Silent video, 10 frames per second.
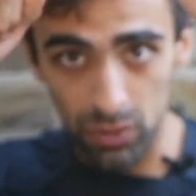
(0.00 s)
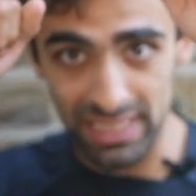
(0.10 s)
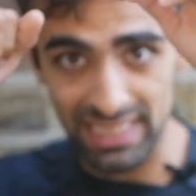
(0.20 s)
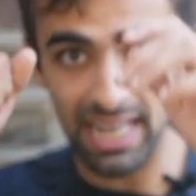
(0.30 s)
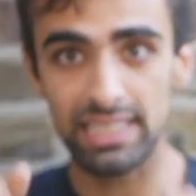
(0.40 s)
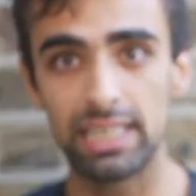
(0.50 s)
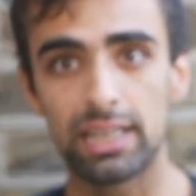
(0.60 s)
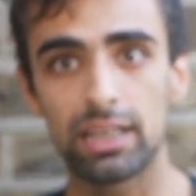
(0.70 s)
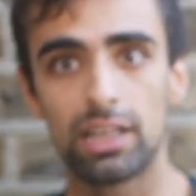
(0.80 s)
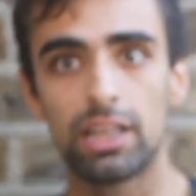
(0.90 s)

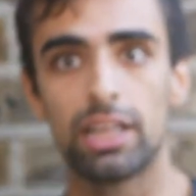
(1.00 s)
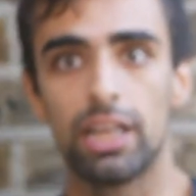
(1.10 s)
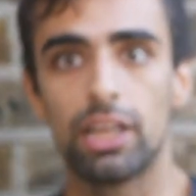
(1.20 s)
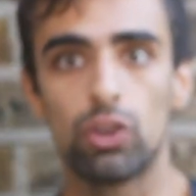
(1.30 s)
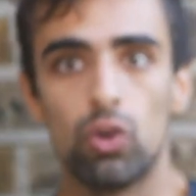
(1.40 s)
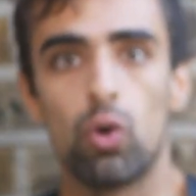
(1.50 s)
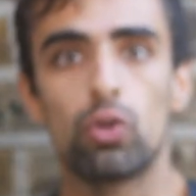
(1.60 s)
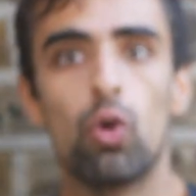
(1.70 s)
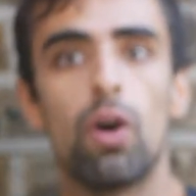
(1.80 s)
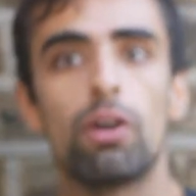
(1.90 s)
static.
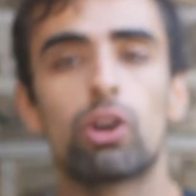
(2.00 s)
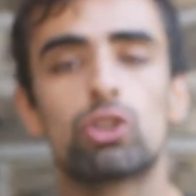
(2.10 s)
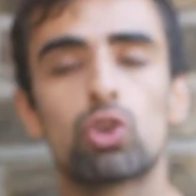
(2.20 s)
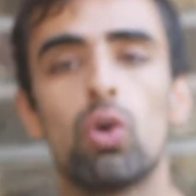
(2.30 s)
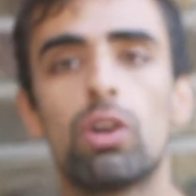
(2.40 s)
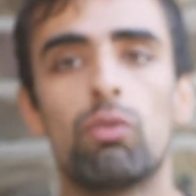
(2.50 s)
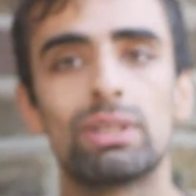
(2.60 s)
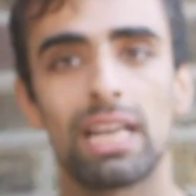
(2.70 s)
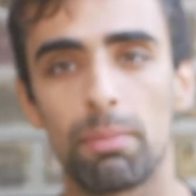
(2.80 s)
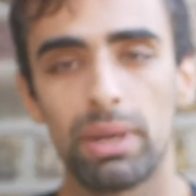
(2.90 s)
You're in control of
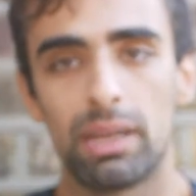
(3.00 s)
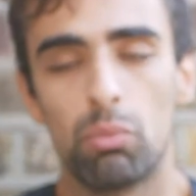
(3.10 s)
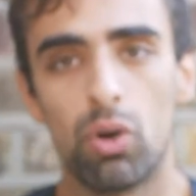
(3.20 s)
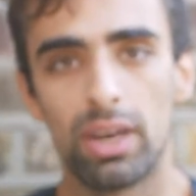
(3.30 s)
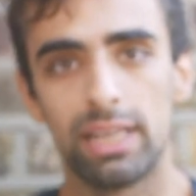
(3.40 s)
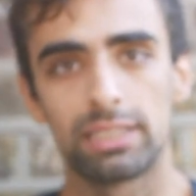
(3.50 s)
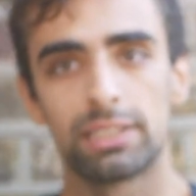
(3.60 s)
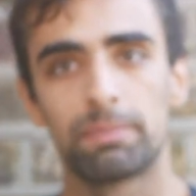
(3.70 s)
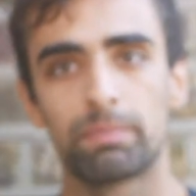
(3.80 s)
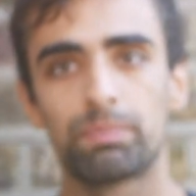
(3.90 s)
what's happening more or less.